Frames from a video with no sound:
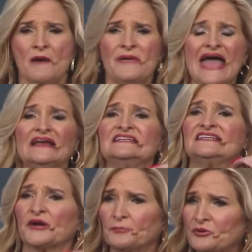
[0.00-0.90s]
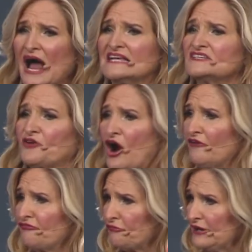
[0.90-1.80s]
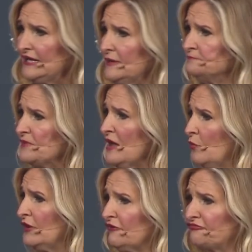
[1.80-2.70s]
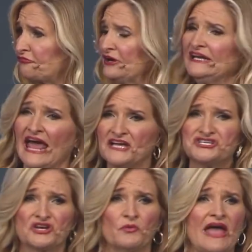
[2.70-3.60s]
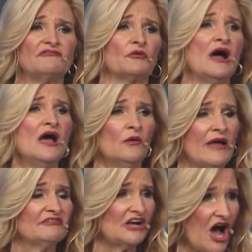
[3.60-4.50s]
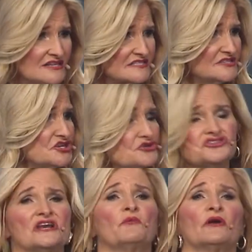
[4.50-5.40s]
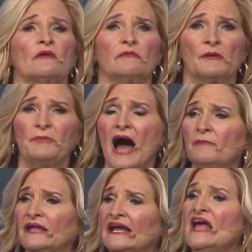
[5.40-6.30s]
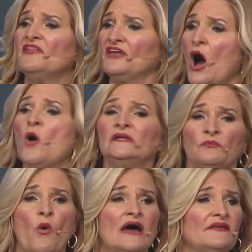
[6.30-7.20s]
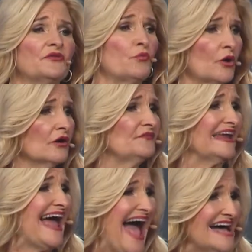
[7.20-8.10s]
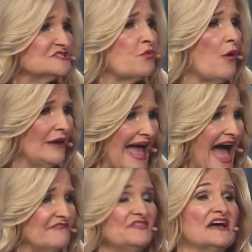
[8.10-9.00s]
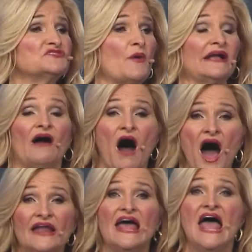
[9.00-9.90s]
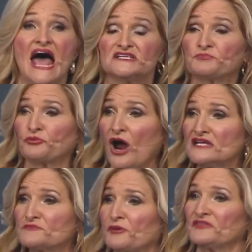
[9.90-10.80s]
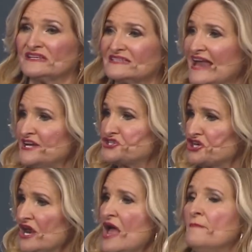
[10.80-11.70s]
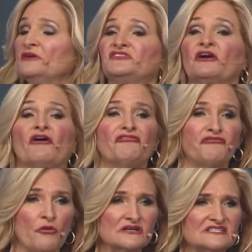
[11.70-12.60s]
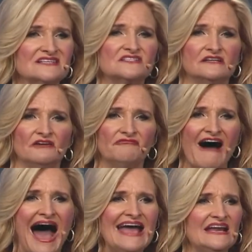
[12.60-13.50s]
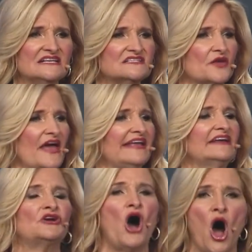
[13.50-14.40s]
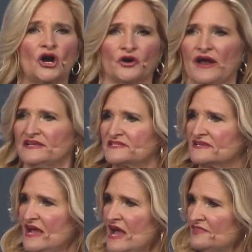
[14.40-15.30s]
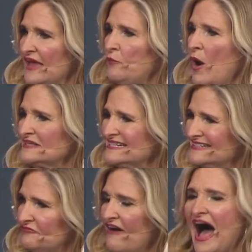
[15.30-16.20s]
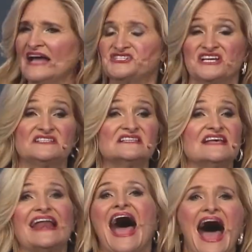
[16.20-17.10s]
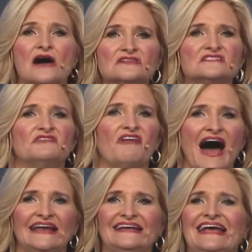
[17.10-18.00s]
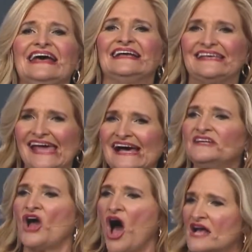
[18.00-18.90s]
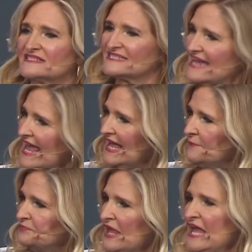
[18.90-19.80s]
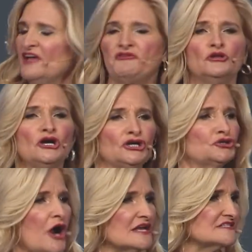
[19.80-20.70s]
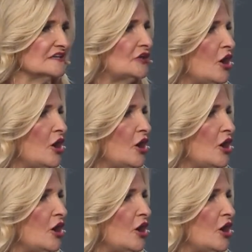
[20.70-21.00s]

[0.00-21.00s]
paid a dear price for our freedom. We're a free nation. We have a constitution, and we're a republic, the only one in the world that has what we have, and that's why God has prospered this nation. But there are forces to divide us so they can conquer us. They want to divide. Jesus said, a house divided cannot stand. If you look across the